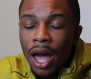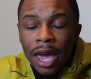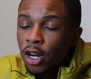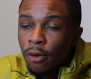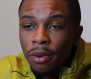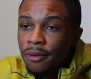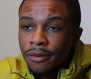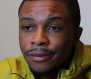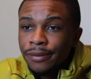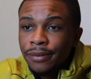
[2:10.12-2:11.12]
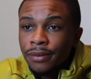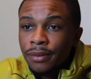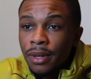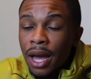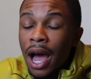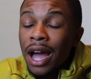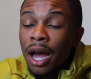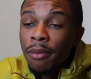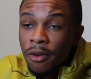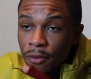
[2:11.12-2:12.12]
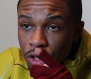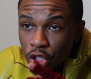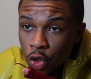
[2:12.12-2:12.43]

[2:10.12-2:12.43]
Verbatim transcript: Ain't no beef. I got beef with